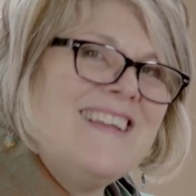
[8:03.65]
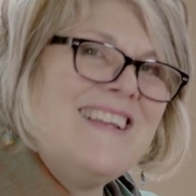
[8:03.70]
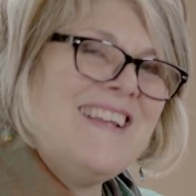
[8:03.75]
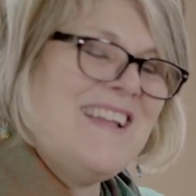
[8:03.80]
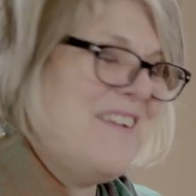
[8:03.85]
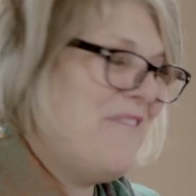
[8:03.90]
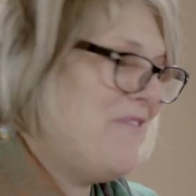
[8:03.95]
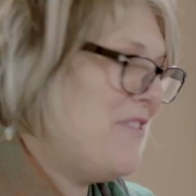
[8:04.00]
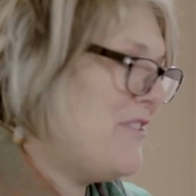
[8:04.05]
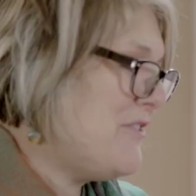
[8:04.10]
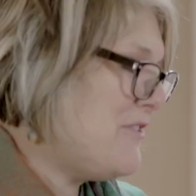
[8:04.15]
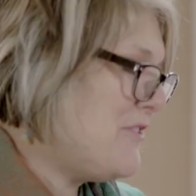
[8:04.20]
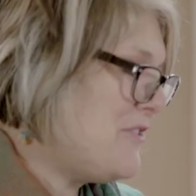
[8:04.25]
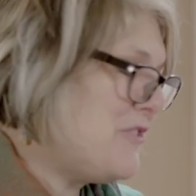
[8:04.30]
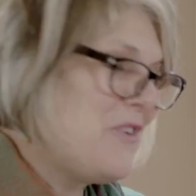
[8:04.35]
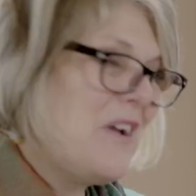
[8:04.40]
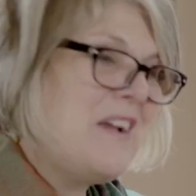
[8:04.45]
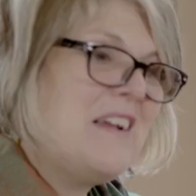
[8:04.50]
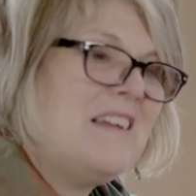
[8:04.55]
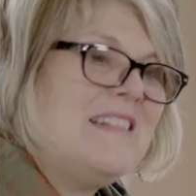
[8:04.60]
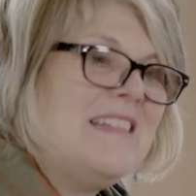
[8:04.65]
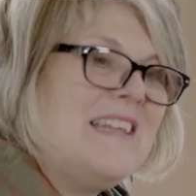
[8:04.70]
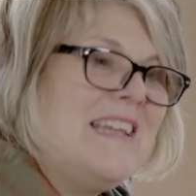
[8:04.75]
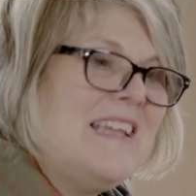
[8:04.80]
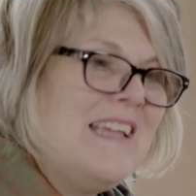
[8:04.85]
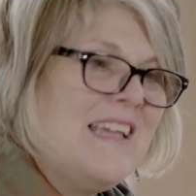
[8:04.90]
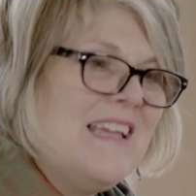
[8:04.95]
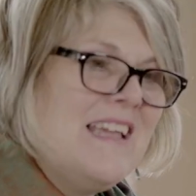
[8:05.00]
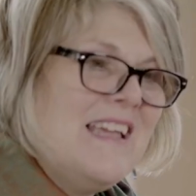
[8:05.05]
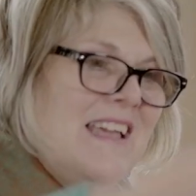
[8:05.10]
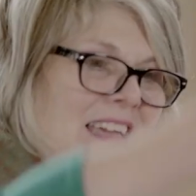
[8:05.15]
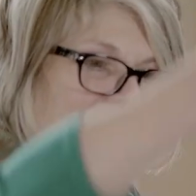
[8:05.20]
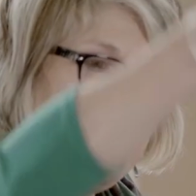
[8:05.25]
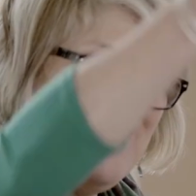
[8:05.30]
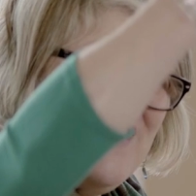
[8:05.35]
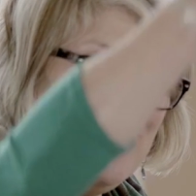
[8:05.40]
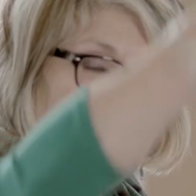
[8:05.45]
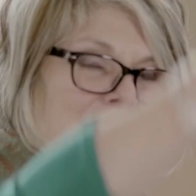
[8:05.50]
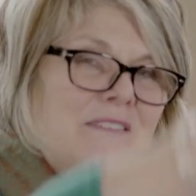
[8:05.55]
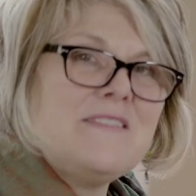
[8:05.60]
If you're struggling,
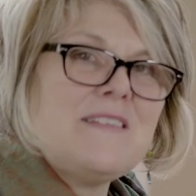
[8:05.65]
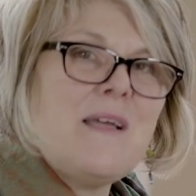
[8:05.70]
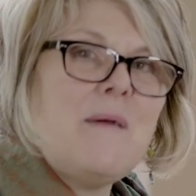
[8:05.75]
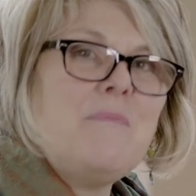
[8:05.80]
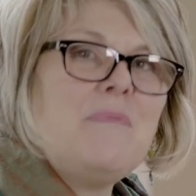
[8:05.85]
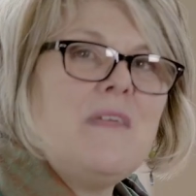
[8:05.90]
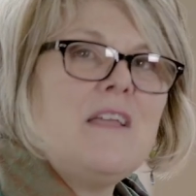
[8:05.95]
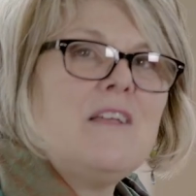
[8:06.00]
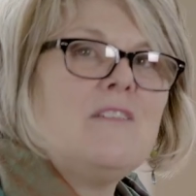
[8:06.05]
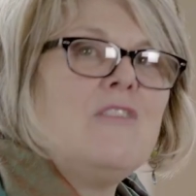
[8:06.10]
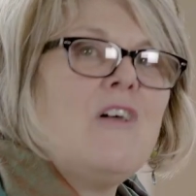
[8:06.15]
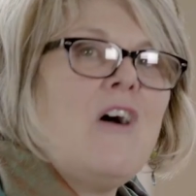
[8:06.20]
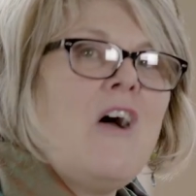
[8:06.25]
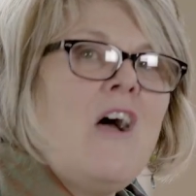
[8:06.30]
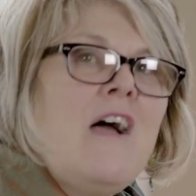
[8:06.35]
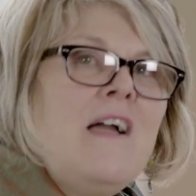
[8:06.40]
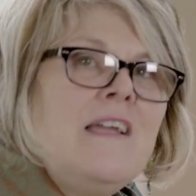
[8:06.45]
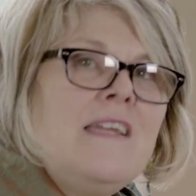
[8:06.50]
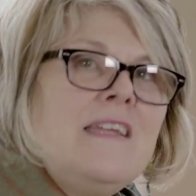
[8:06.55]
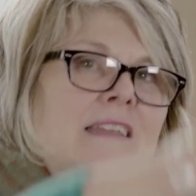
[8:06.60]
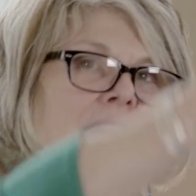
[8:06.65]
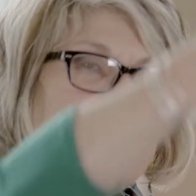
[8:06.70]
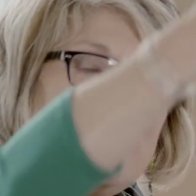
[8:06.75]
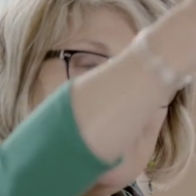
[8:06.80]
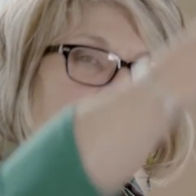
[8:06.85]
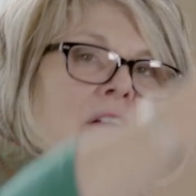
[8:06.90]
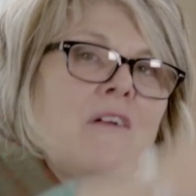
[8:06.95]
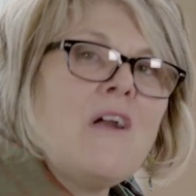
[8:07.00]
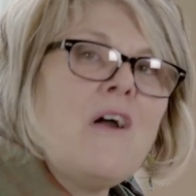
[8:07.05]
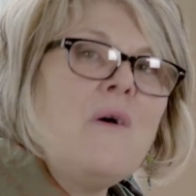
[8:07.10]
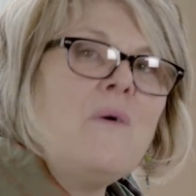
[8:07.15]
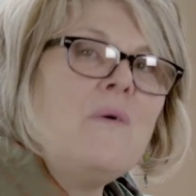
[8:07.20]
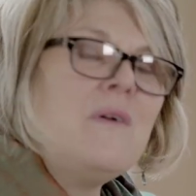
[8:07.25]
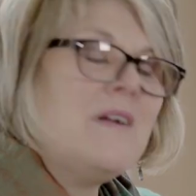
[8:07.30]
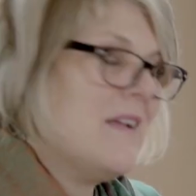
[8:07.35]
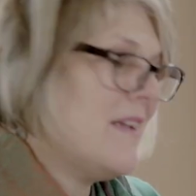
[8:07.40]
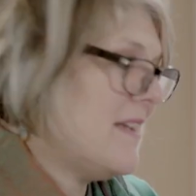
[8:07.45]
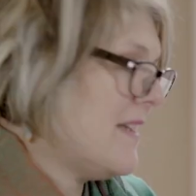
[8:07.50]
think of something long and narrow.